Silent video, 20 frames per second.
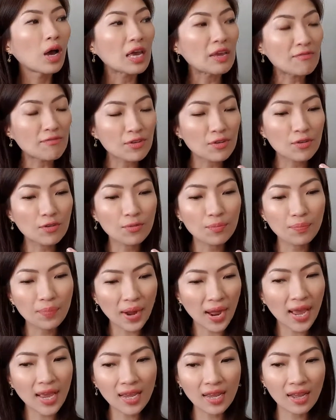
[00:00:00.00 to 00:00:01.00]
if you
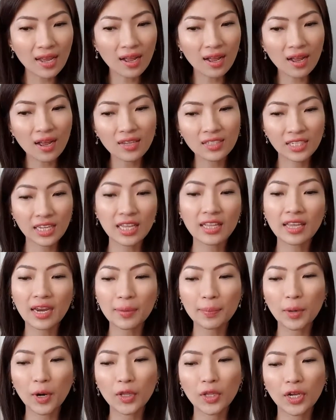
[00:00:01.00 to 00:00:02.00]
buy a
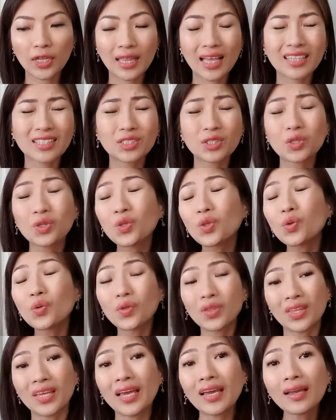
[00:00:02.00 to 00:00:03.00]
skincare product that's too
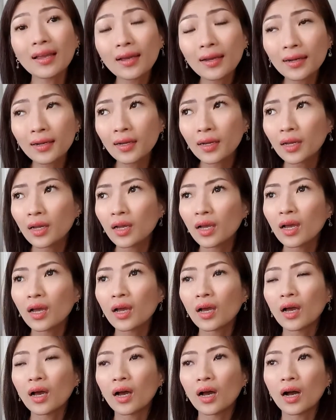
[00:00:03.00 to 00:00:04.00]
thick,
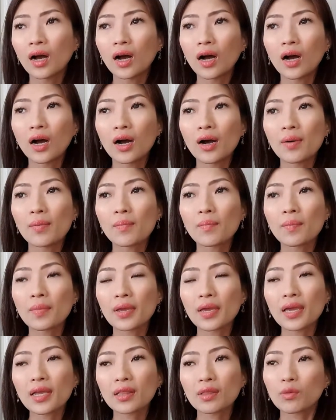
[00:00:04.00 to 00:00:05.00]

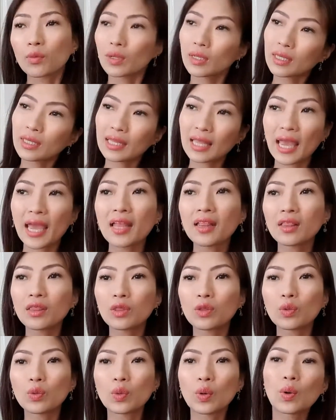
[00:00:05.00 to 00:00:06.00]
it will tend
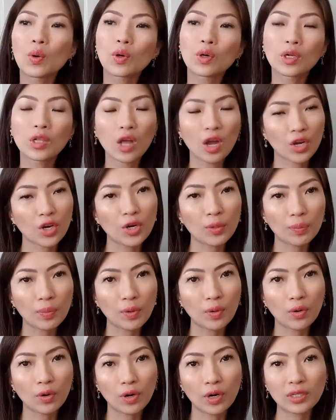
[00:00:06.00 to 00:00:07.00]
to clog your
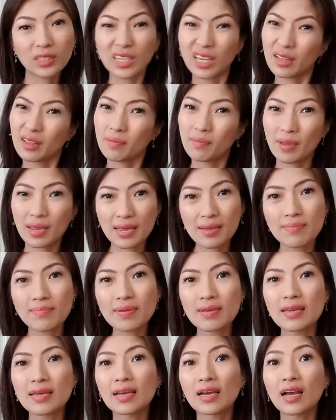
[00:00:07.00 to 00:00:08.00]
pores and
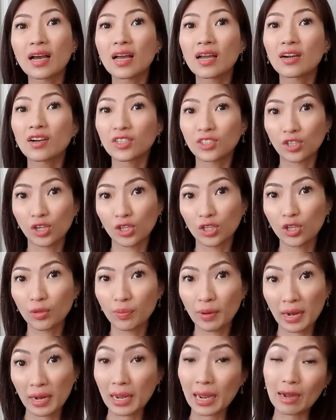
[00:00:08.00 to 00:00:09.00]
maybe result to
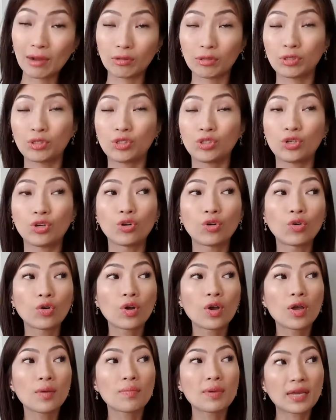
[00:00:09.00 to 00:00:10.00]
breakout. So
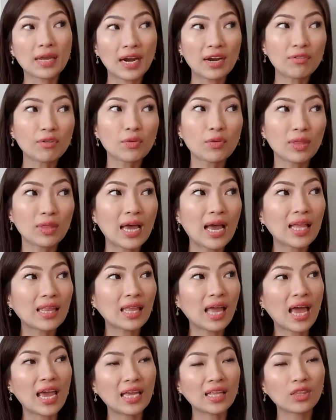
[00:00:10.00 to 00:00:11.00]
be careful with
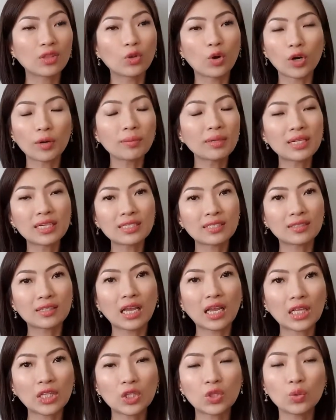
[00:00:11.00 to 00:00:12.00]
that. I normally
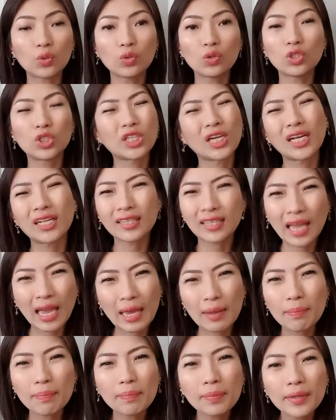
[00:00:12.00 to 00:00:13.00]
stick to gel
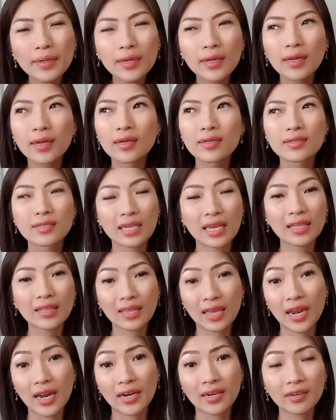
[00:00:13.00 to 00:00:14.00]
type
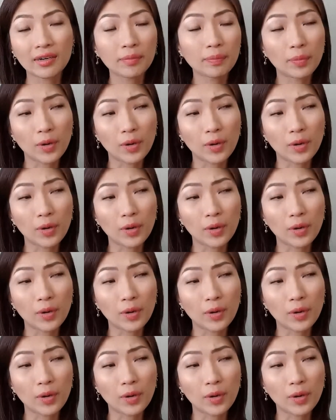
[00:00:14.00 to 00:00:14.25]
skincare